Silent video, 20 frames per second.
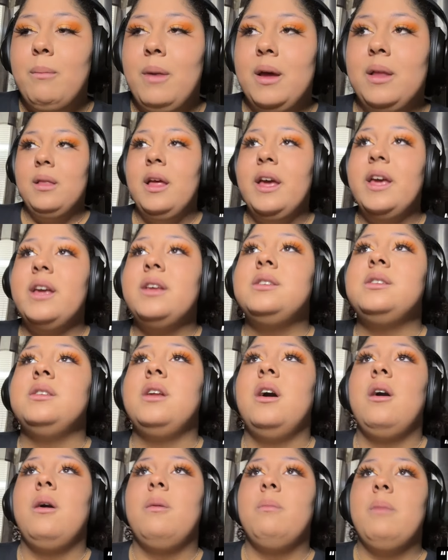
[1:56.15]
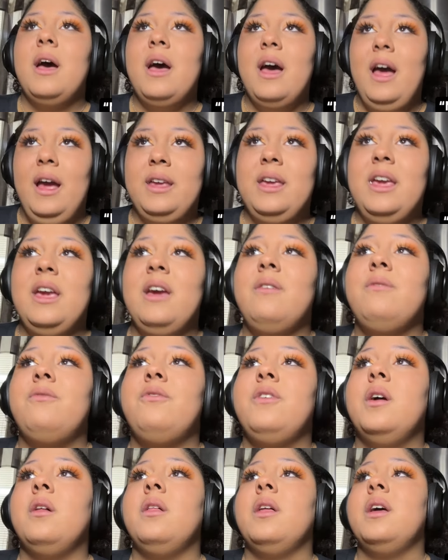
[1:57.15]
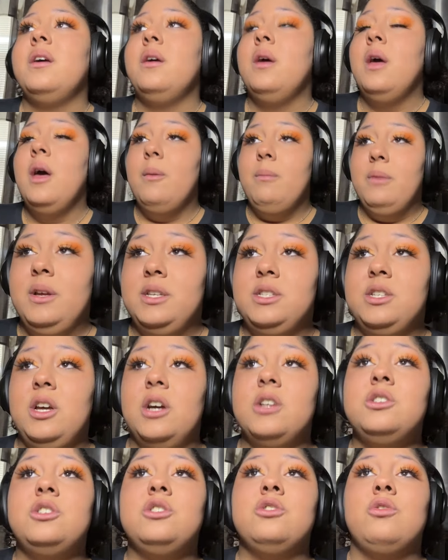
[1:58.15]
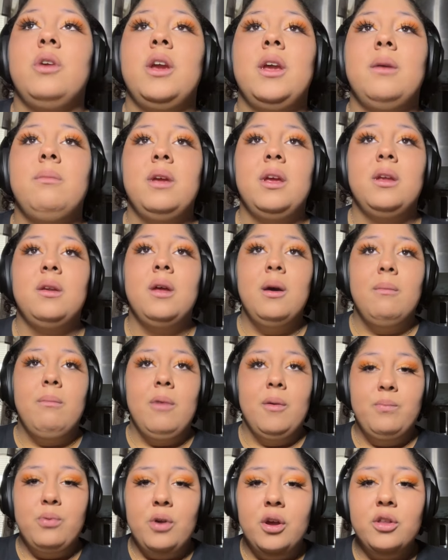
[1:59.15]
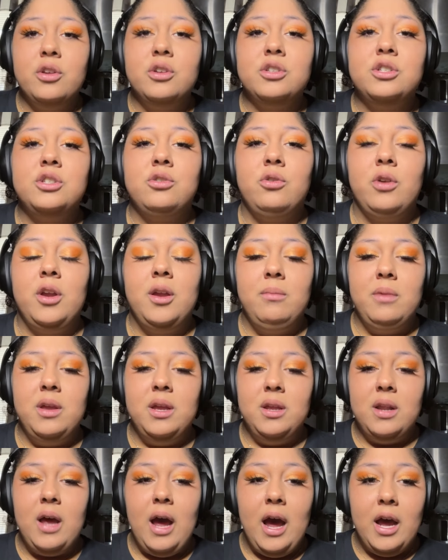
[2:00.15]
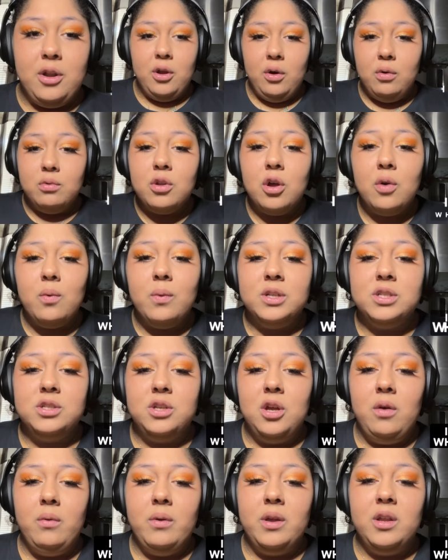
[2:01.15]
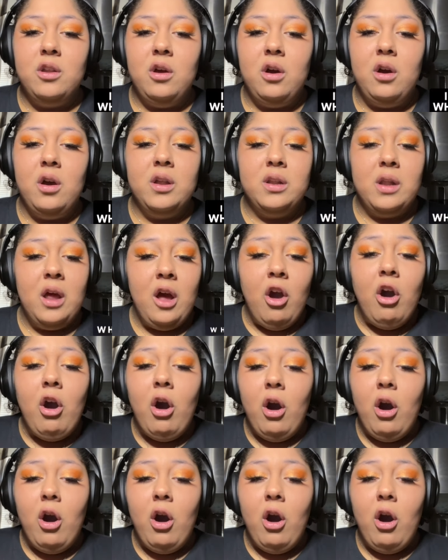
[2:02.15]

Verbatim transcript: My leg's numb. I can't feel it. My son's screaming. My brother's screaming. I don't know what's going on.